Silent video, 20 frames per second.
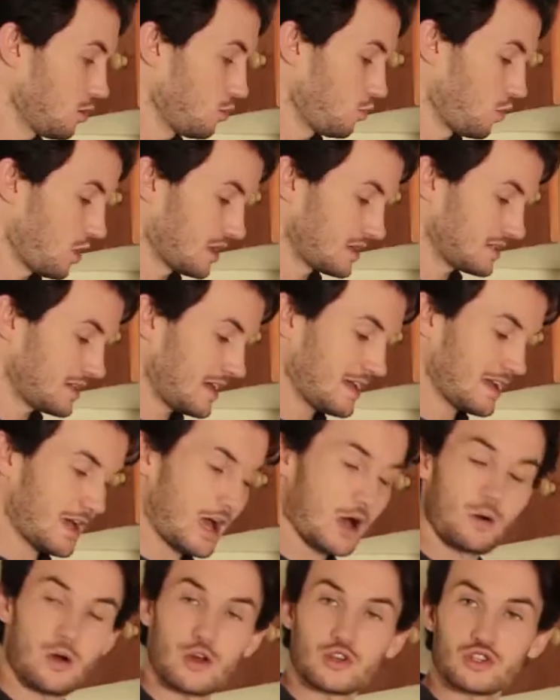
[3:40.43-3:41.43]
We're going to take
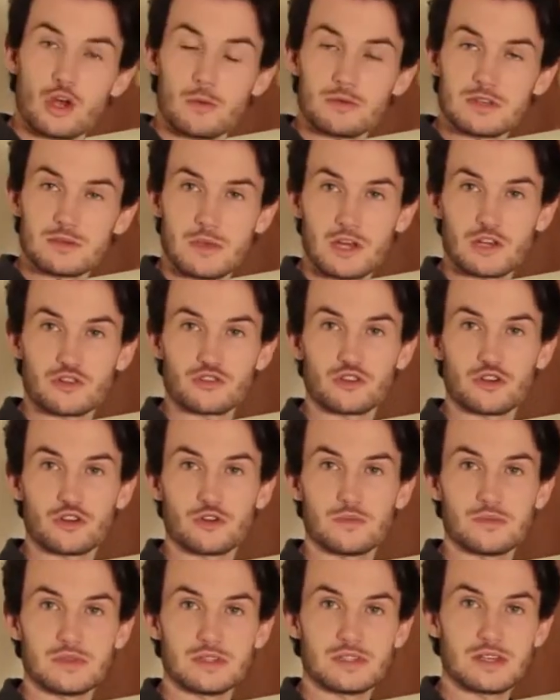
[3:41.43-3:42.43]
our chopped
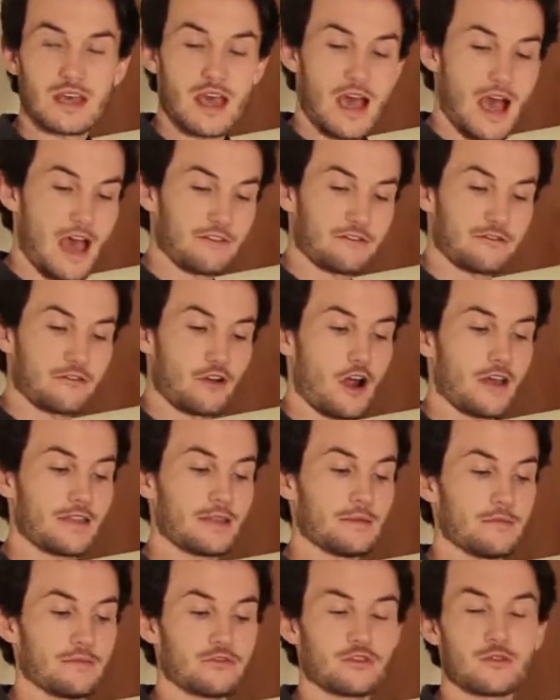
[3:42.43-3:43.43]
mushrooms and fry
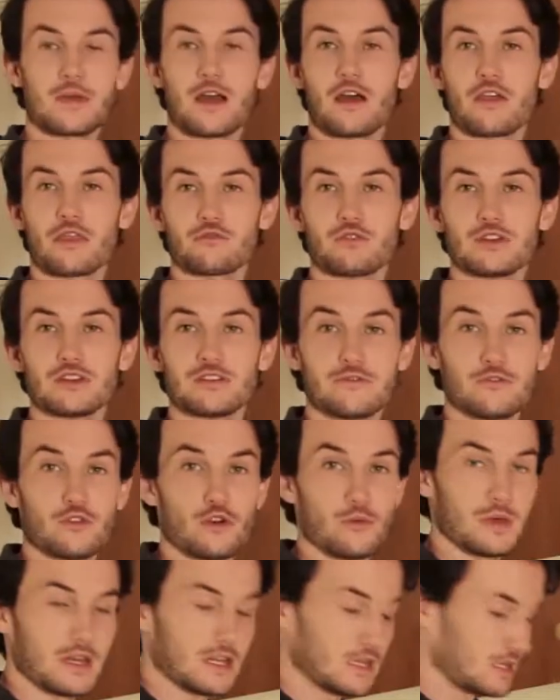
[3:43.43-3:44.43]
them for about 3 to
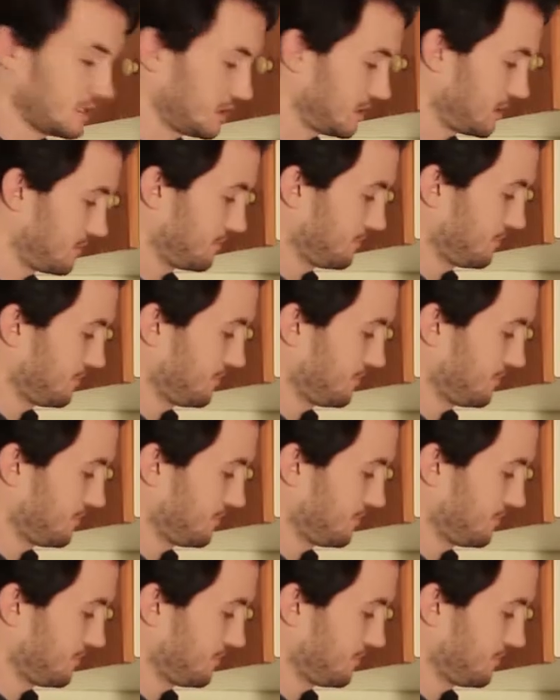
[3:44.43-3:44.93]
4 minutes.